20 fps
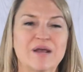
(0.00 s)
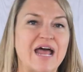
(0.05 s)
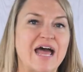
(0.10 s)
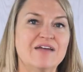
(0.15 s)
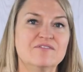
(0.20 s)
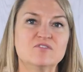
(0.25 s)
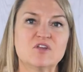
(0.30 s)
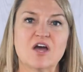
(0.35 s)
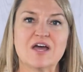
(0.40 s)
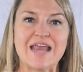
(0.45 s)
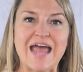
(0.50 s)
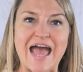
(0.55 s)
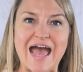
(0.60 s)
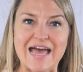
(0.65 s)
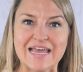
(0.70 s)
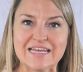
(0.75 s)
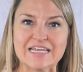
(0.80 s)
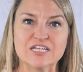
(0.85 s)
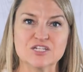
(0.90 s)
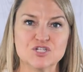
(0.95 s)
but I've not
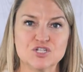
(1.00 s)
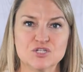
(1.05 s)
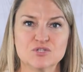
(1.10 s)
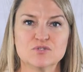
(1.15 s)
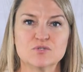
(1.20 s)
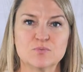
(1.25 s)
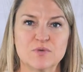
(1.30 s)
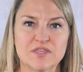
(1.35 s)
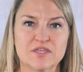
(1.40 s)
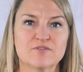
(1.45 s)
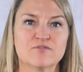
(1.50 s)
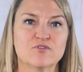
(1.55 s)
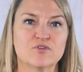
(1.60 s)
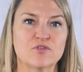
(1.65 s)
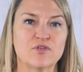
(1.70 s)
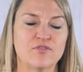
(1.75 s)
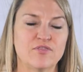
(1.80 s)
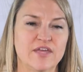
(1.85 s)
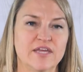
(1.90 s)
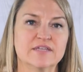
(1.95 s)
had issues with it for
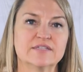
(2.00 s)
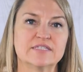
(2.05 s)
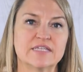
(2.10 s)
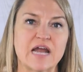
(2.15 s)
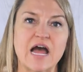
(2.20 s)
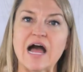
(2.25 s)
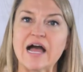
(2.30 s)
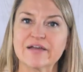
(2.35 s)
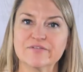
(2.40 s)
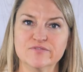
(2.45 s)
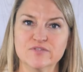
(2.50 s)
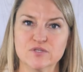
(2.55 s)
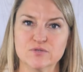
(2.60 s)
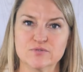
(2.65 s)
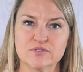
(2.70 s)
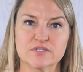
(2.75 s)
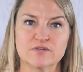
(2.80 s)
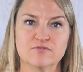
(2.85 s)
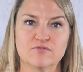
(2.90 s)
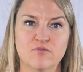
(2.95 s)
the things that I've
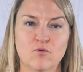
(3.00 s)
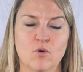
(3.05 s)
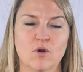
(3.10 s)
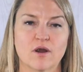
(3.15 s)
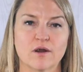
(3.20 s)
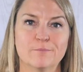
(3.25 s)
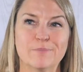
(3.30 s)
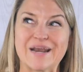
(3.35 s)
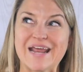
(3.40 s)
used it for,